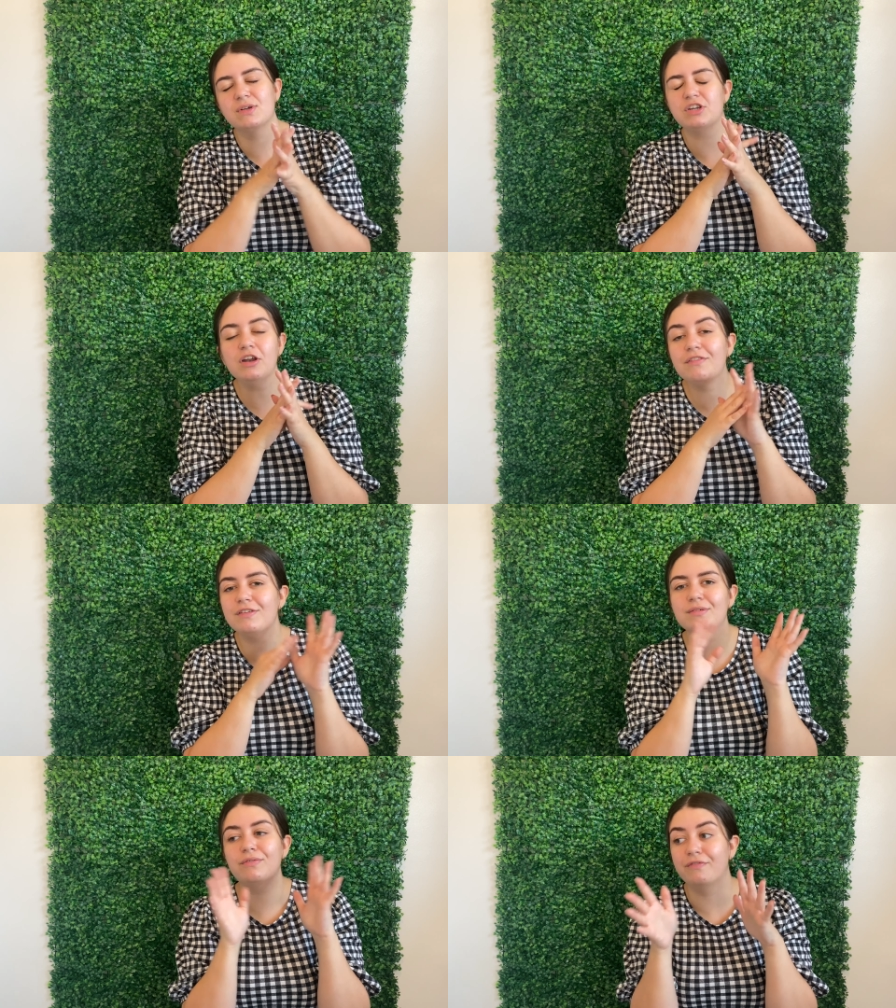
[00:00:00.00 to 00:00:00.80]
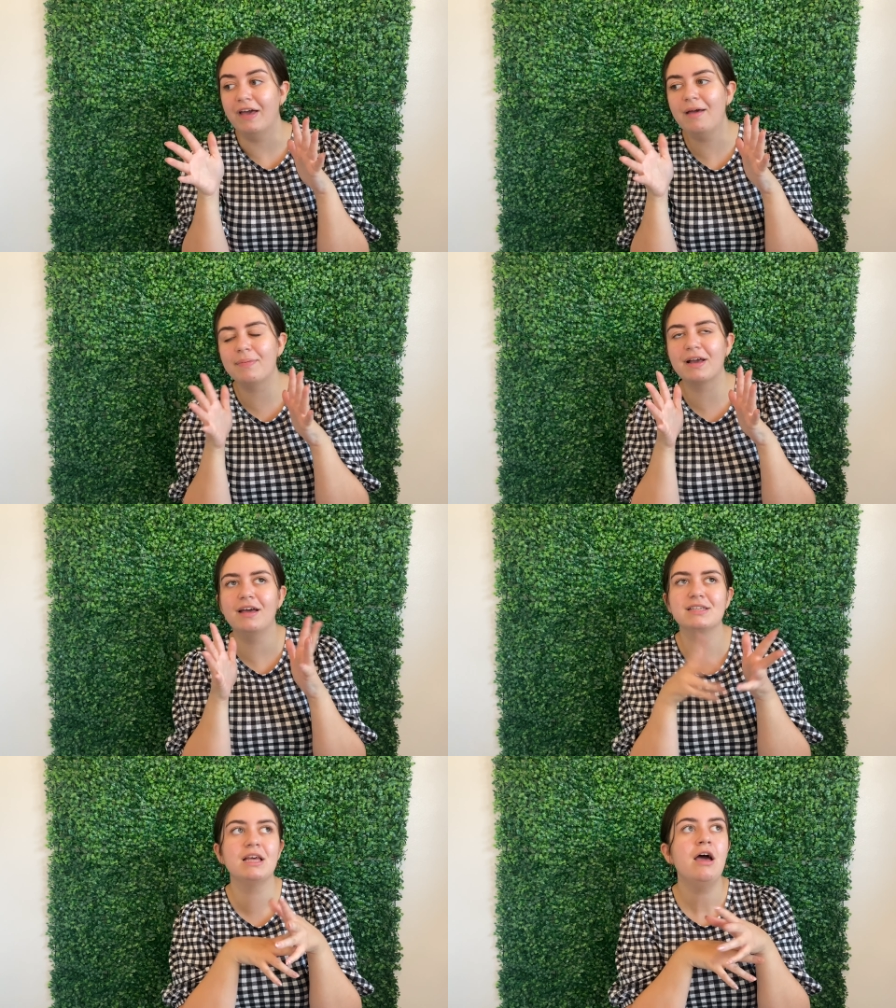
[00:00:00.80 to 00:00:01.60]
So I don't know if this will fit
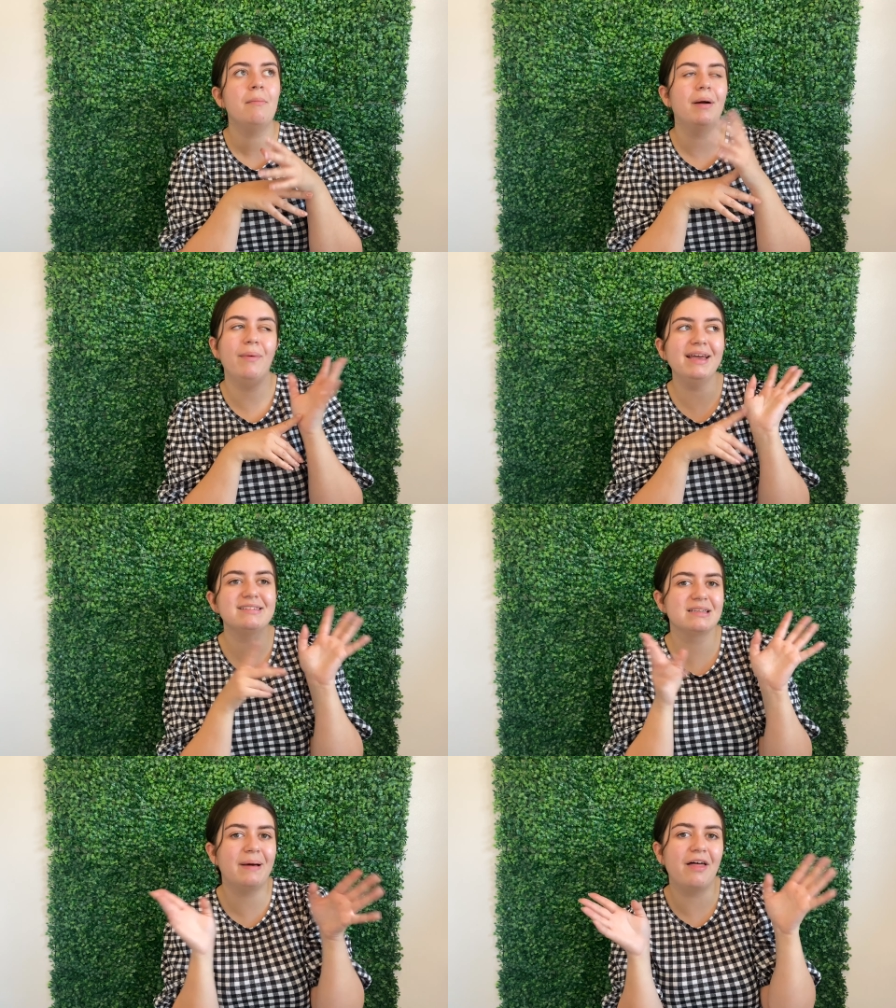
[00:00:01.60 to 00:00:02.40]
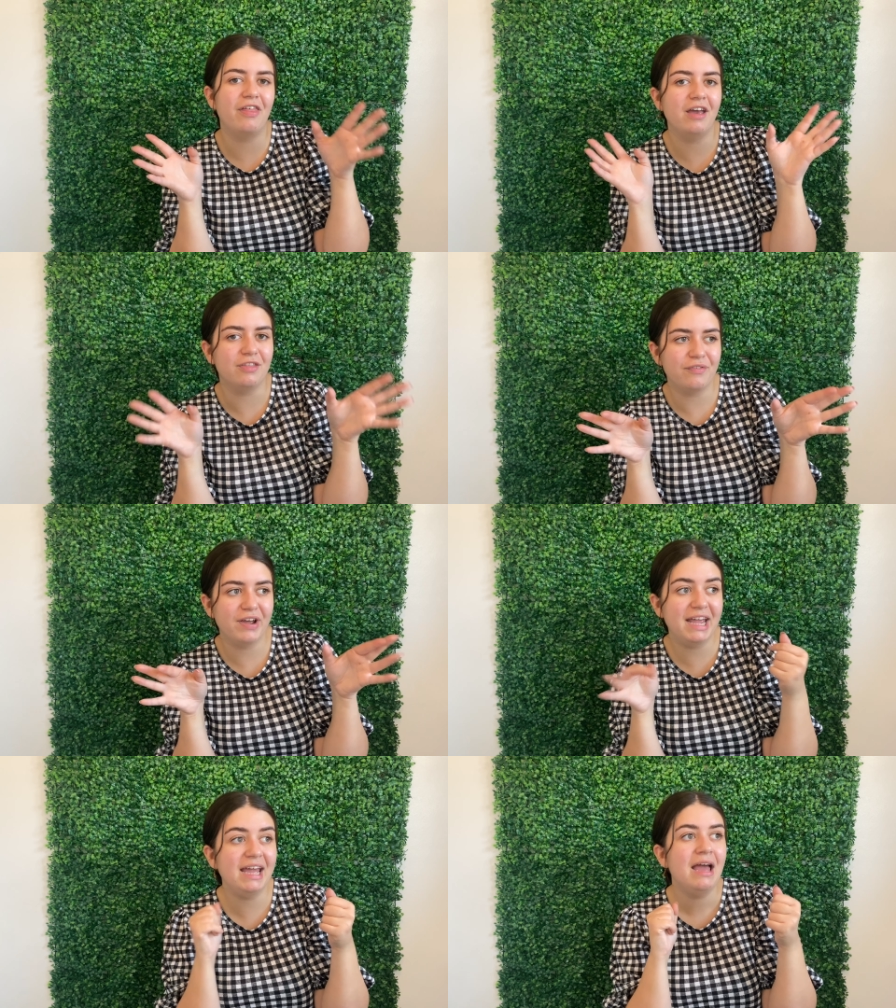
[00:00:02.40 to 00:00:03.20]
because my waist is about
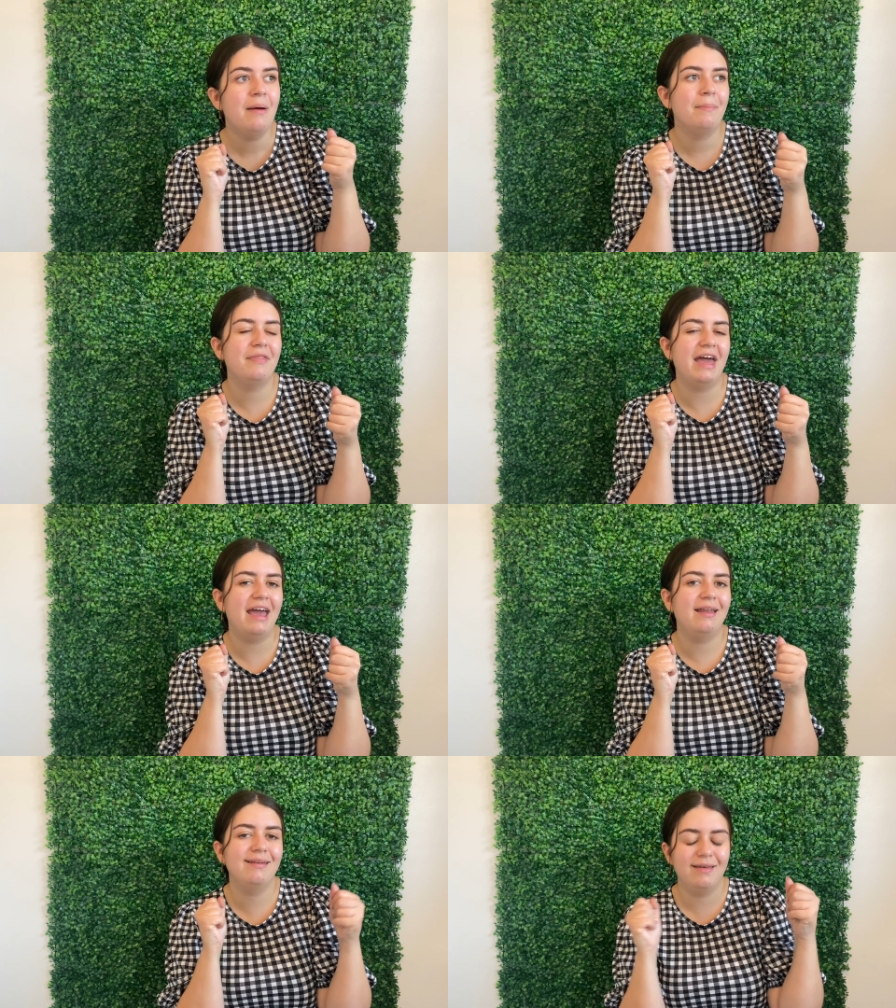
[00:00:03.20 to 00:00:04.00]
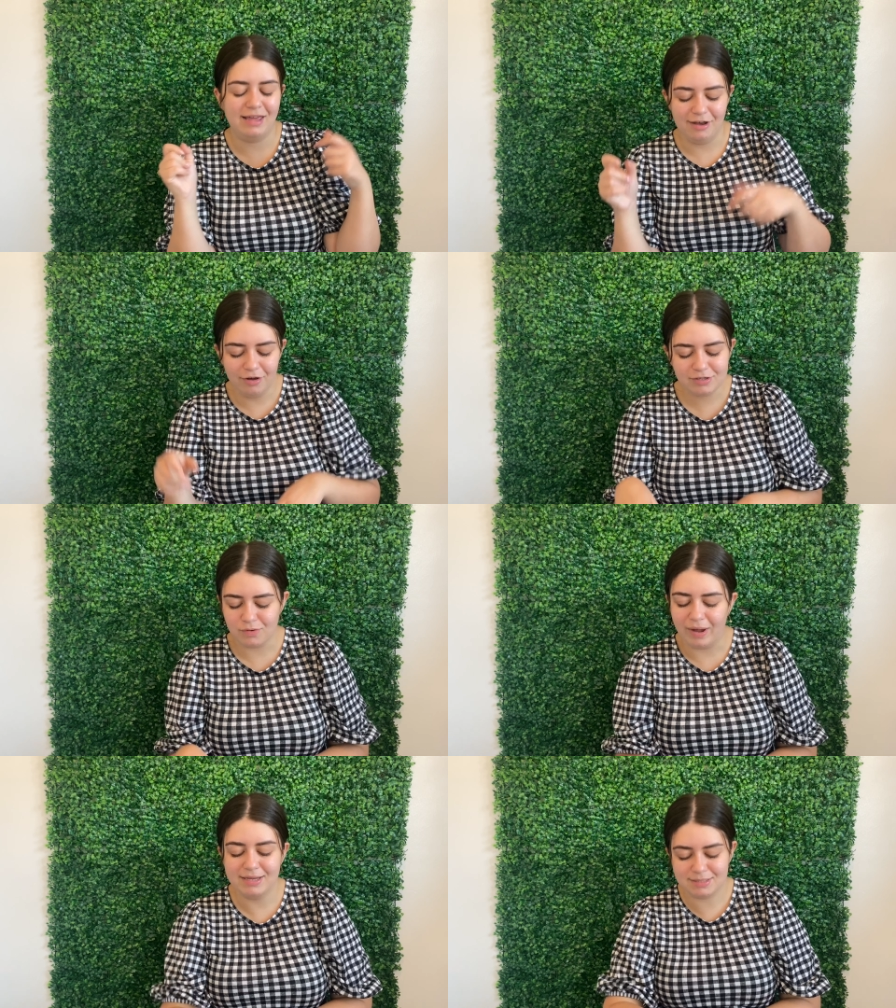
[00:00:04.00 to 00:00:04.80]
33 but then it looks
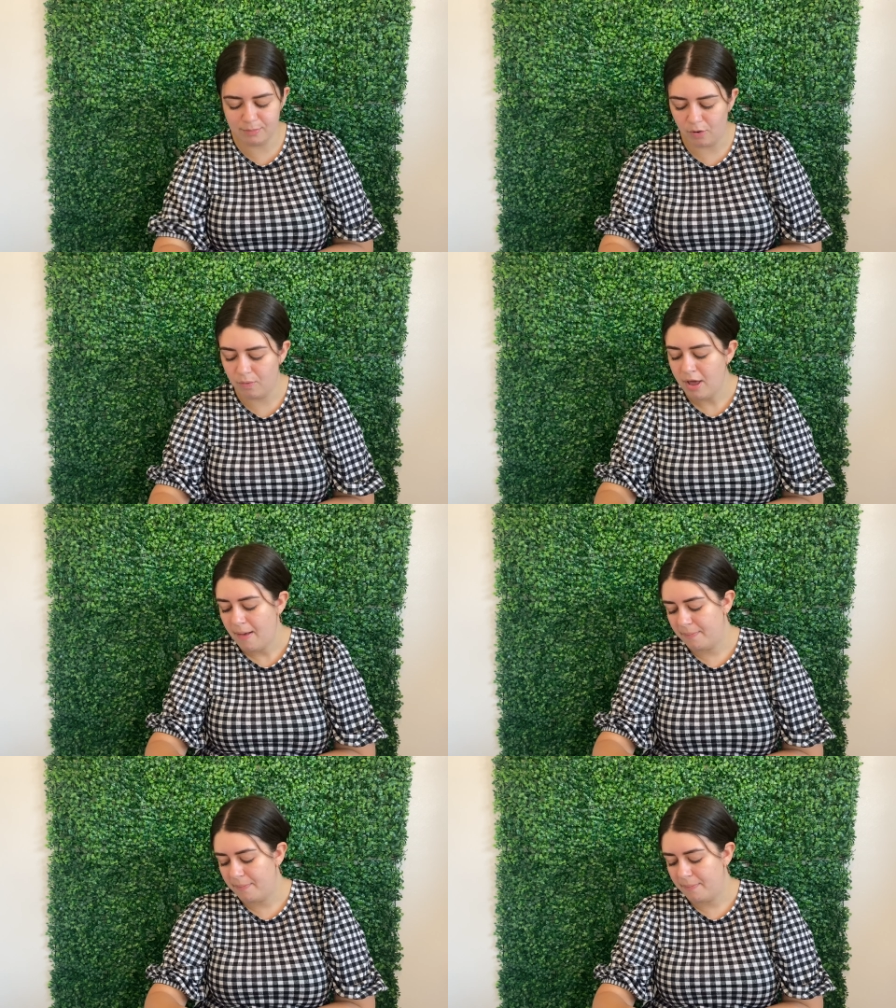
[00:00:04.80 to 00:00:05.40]
quite small.